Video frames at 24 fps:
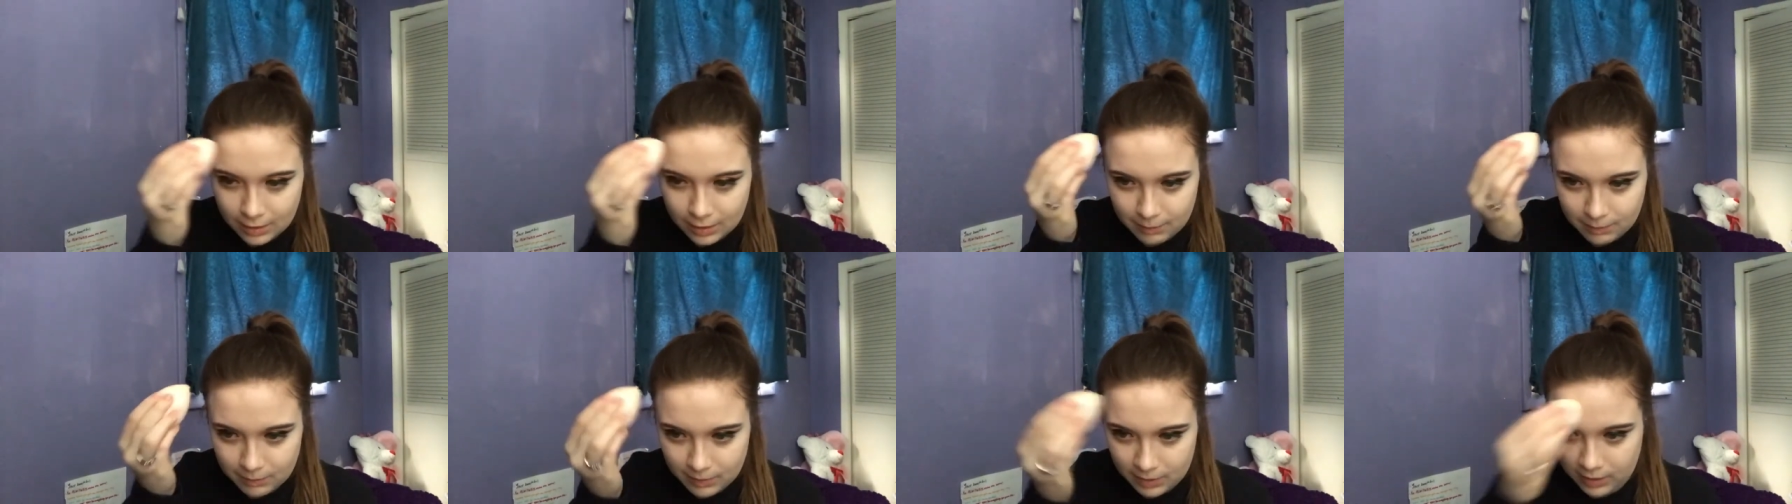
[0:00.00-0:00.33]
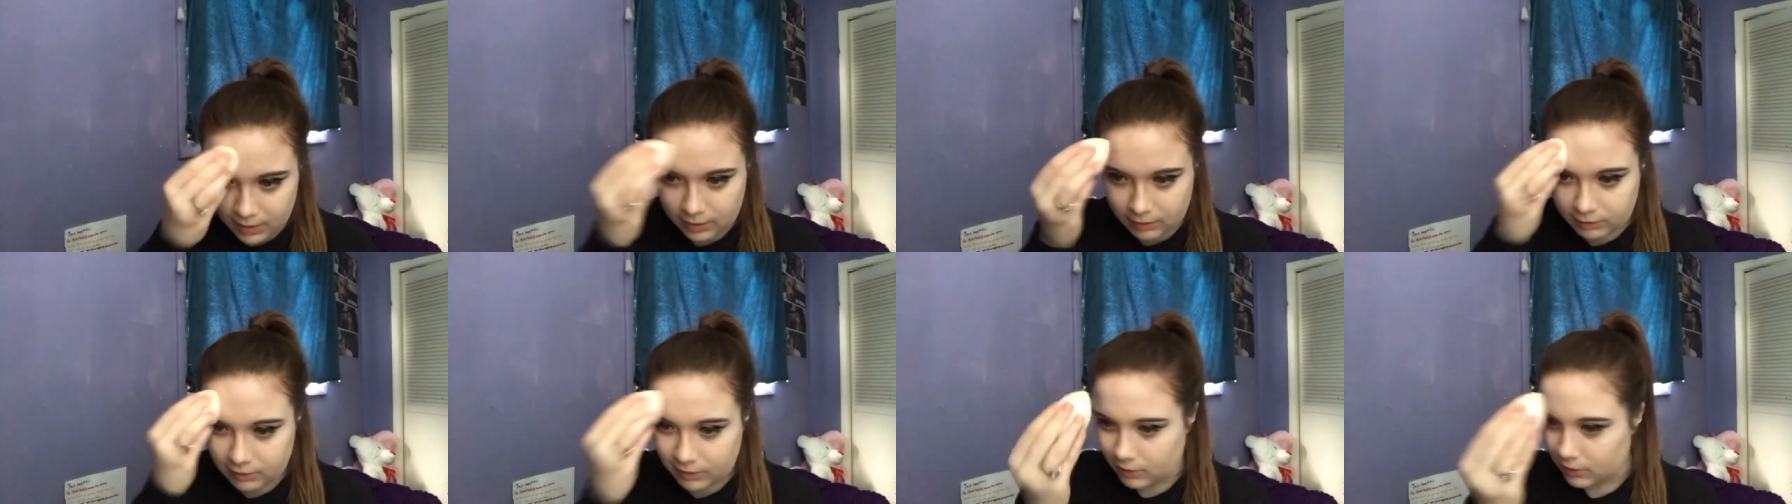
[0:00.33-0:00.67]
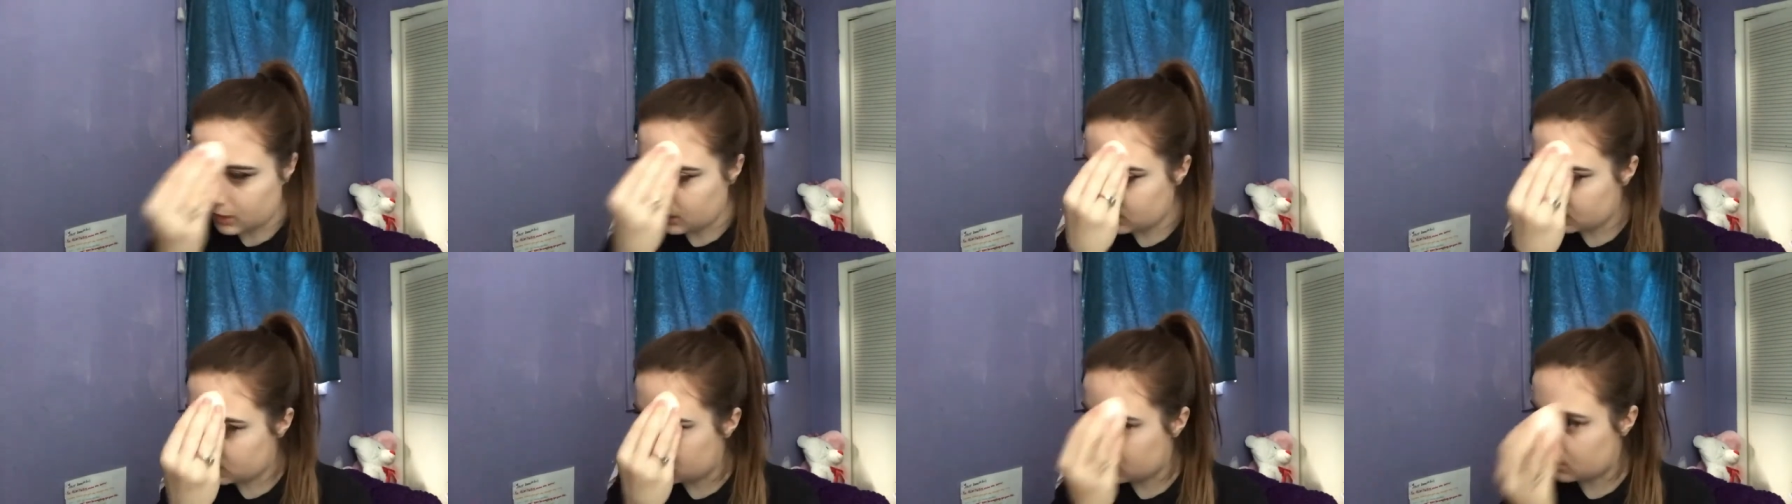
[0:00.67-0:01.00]
my
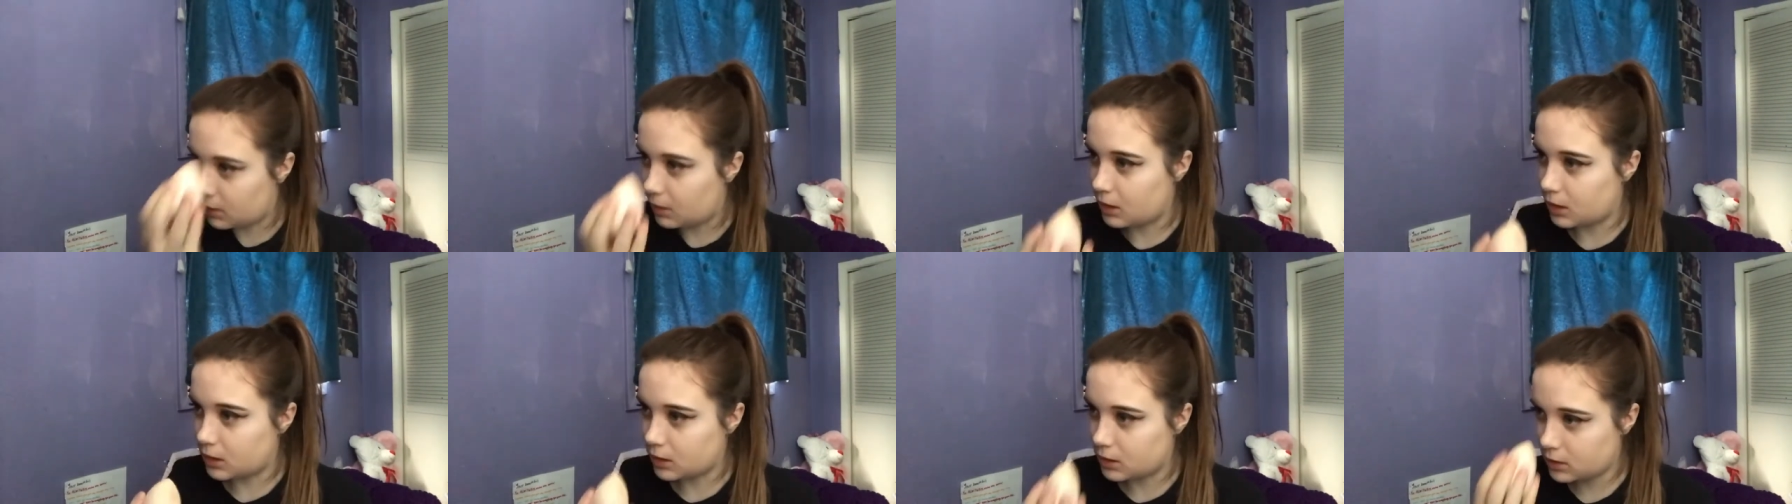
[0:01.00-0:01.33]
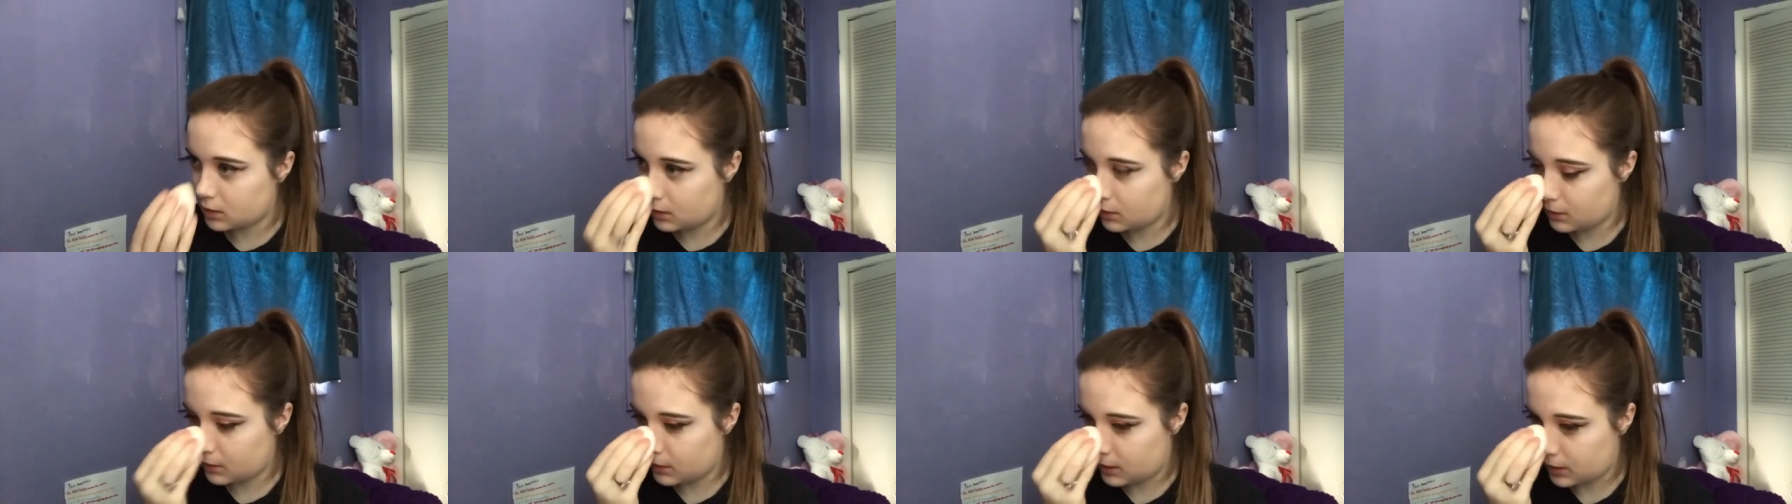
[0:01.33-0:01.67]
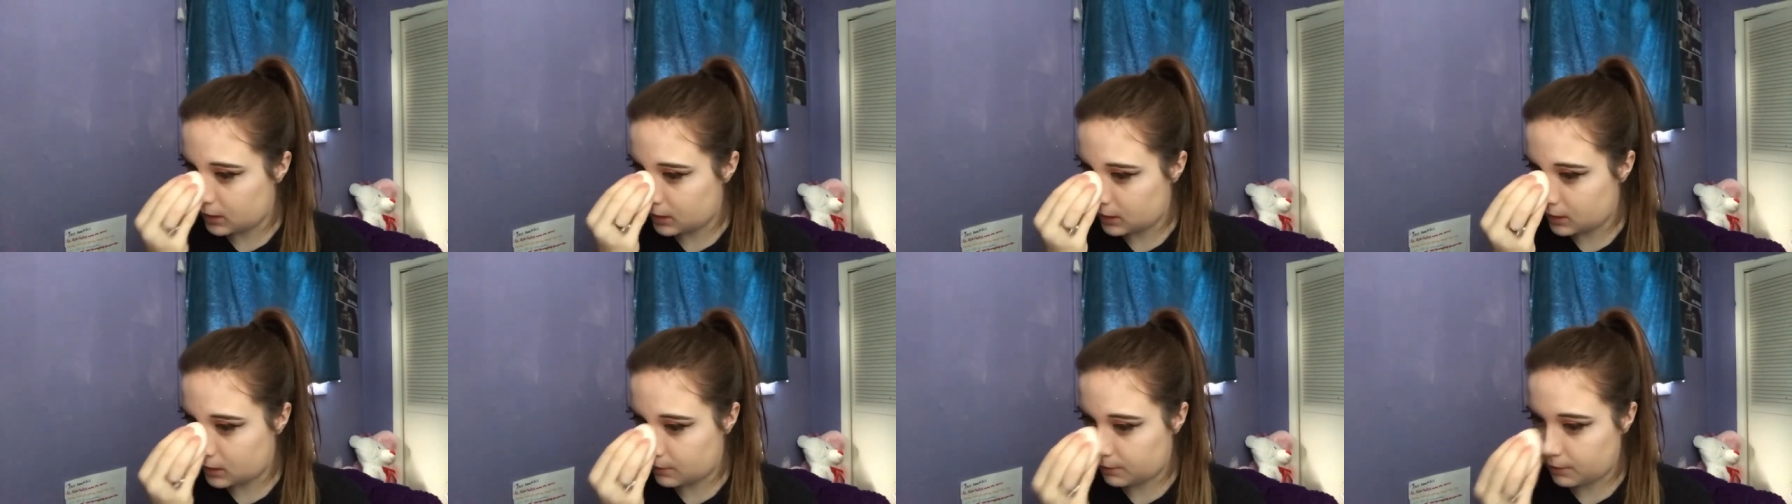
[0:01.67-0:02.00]
foundation also in
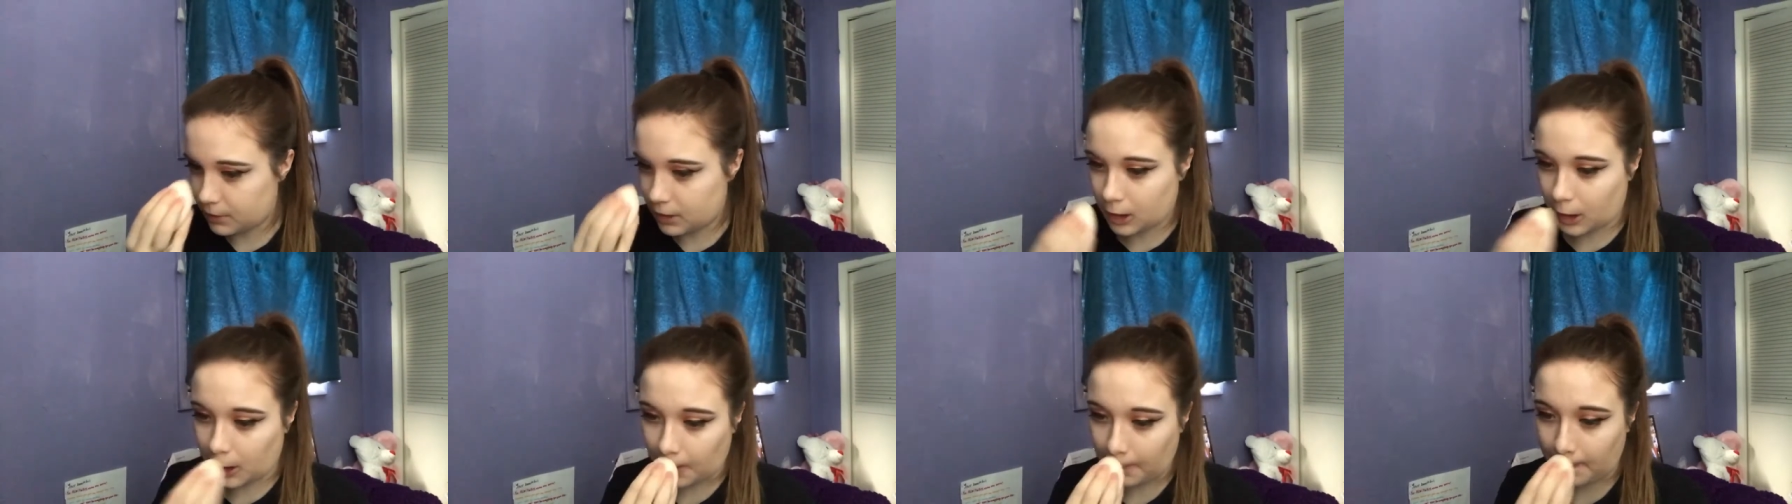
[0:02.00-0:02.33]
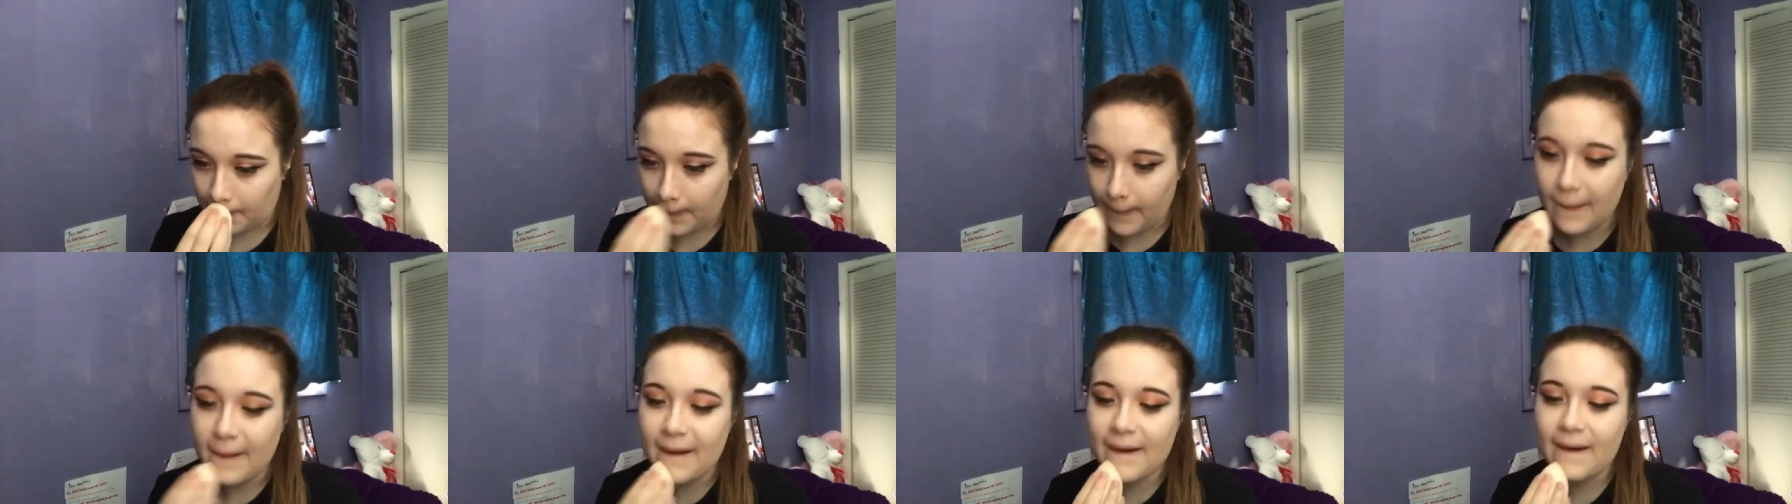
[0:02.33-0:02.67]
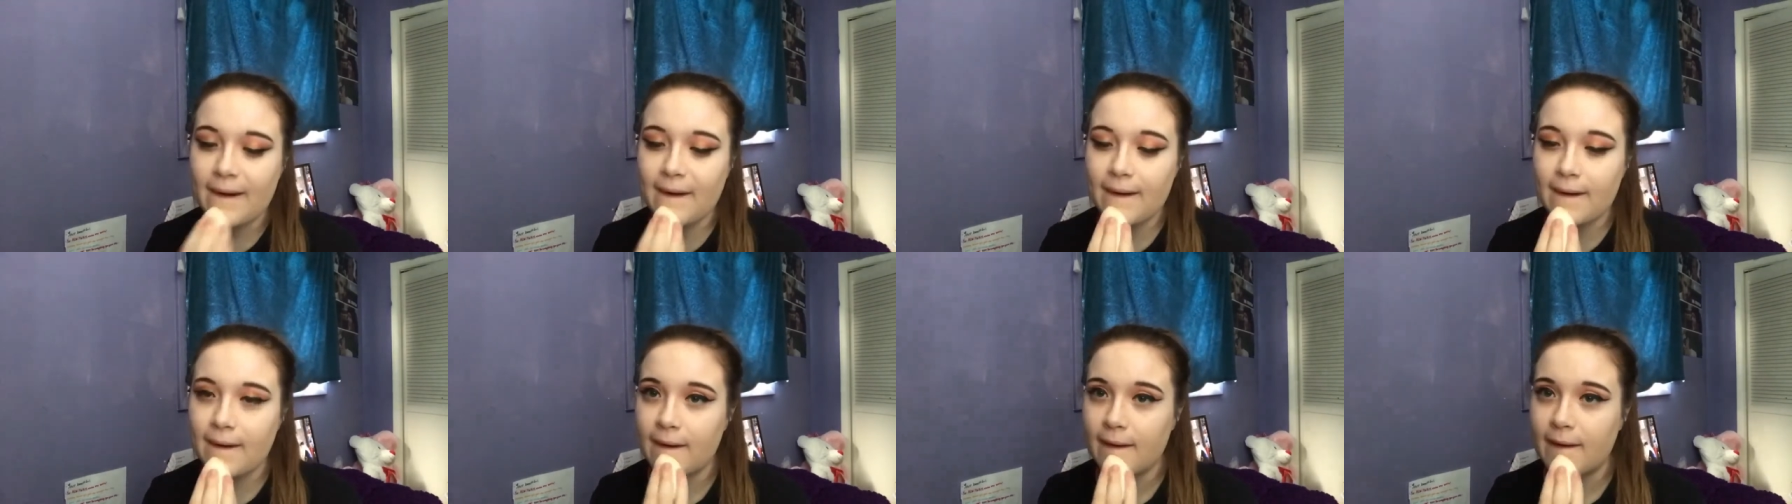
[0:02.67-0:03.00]
case it breaks
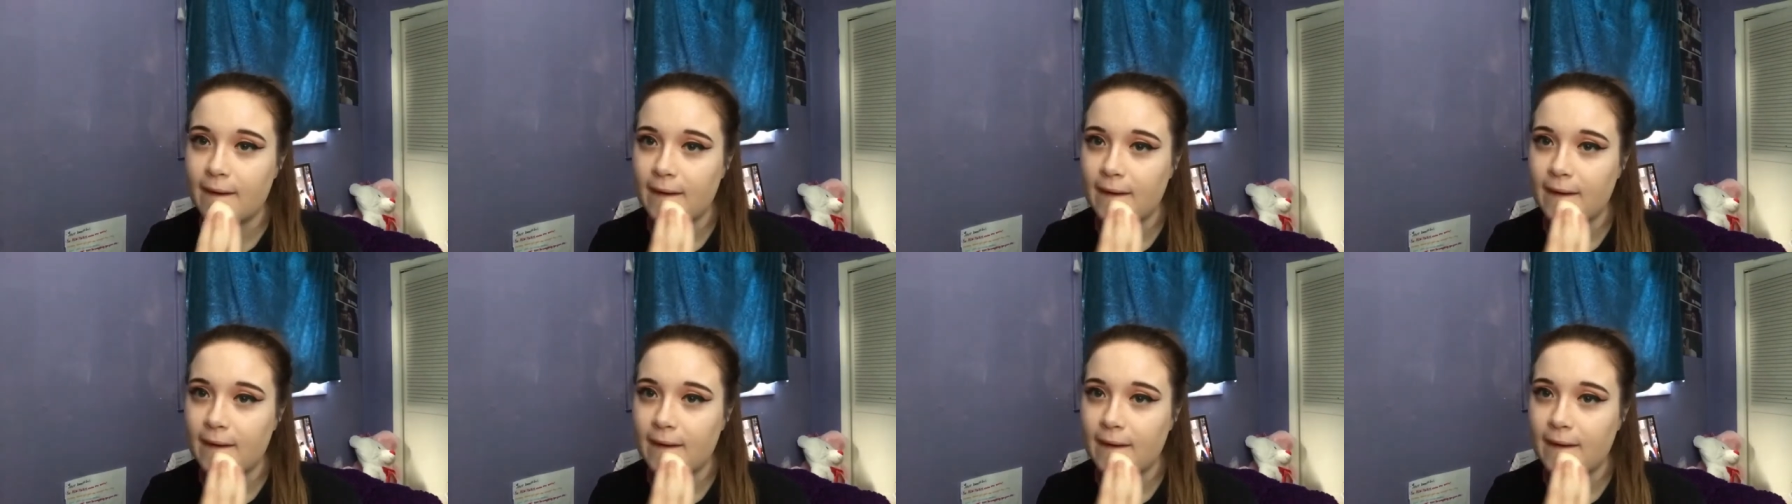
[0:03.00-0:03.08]
apart.